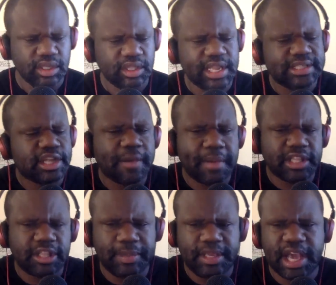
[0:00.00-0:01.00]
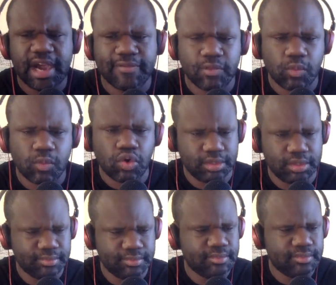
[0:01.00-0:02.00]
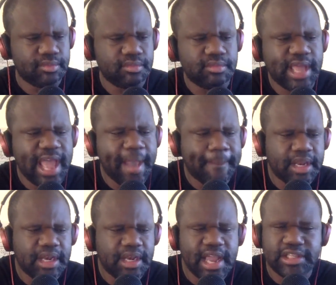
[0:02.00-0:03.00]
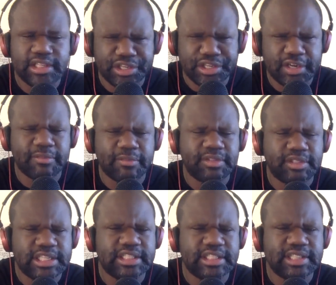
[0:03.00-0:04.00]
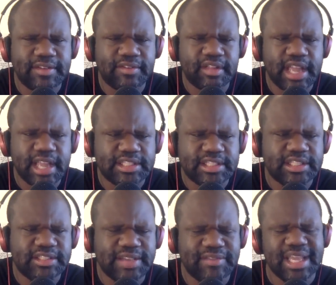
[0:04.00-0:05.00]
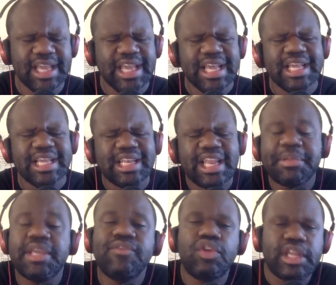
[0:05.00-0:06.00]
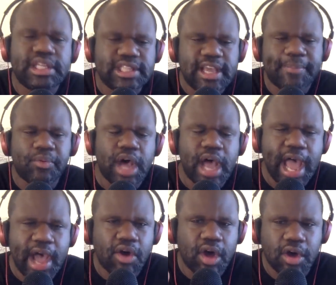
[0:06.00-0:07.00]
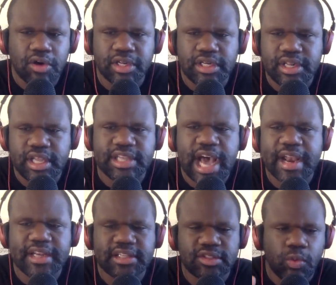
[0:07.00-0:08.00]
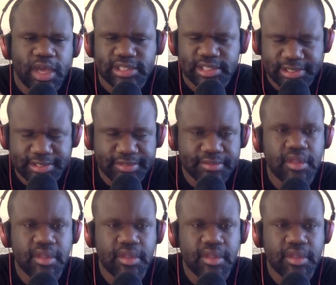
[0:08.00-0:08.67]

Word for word: Let's talk about the Biafra War that happened in Nigeria from 67 to 1970. I'm giving you an example of how cold and dishonest the West is.